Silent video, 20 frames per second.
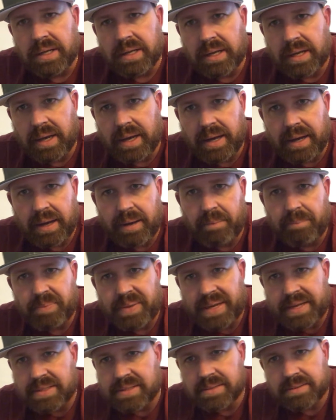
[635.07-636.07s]

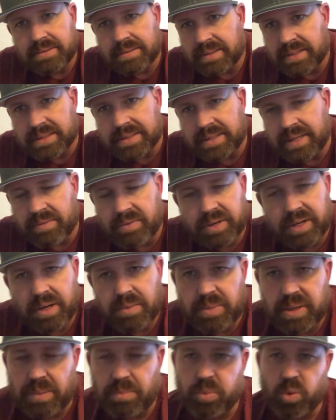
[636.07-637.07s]
that it's never going to
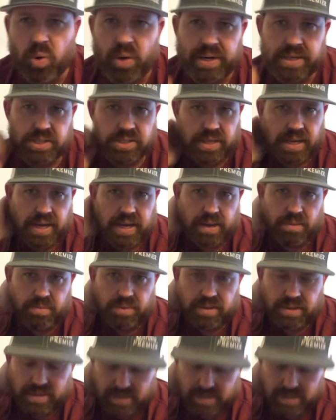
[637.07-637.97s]
be a boring job.